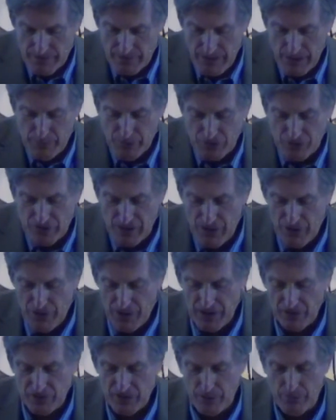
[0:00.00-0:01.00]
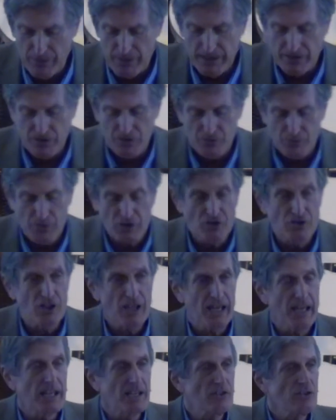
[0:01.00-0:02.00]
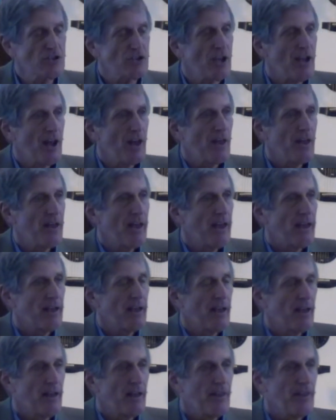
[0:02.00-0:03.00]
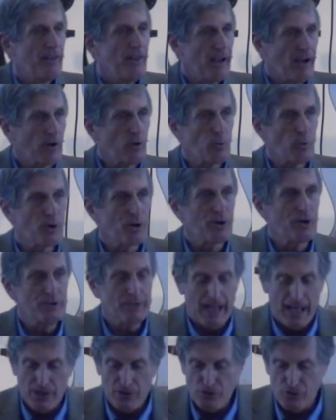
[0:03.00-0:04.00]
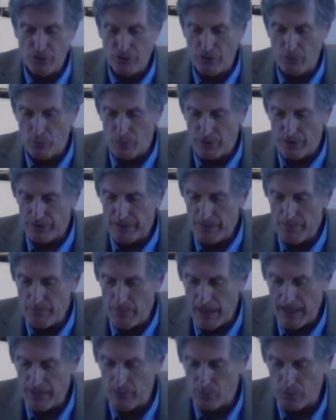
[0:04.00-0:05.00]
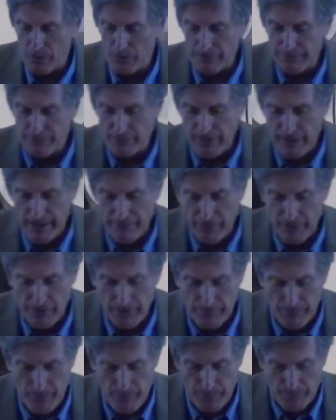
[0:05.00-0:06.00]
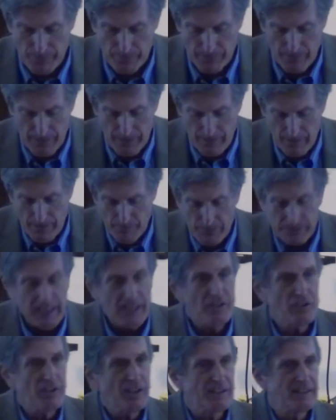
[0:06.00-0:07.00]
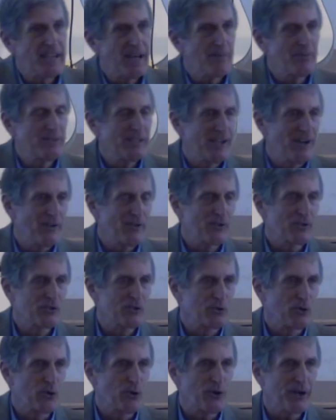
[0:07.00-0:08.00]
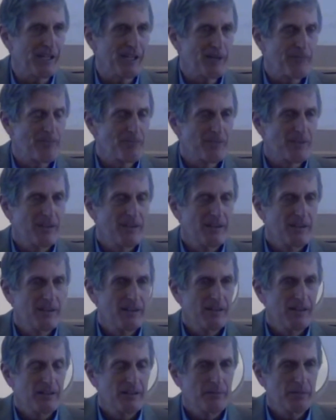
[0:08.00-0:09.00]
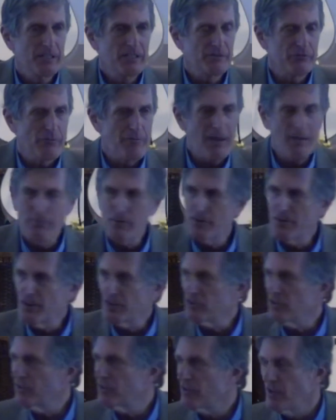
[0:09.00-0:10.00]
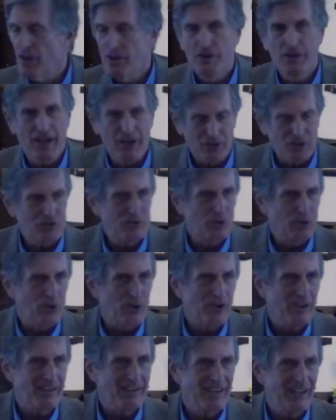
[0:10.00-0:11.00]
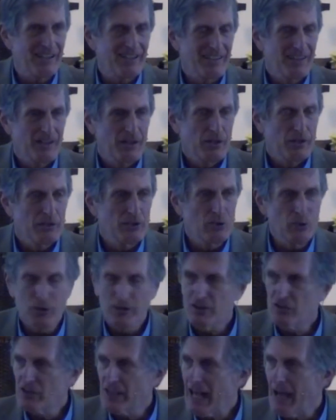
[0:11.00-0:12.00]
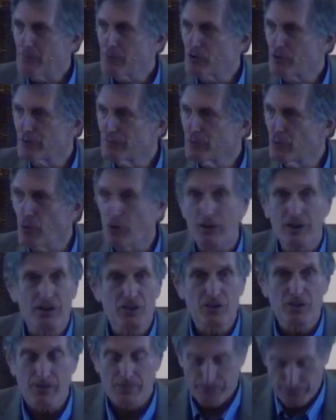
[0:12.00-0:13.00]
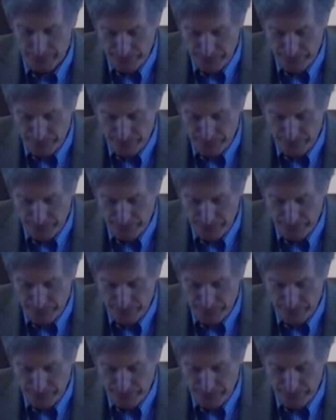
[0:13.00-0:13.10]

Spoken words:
they would see things that would change their world and your world and my world forever. But let's let them tell their story. Because remember, this is their story that Luke has captured for us.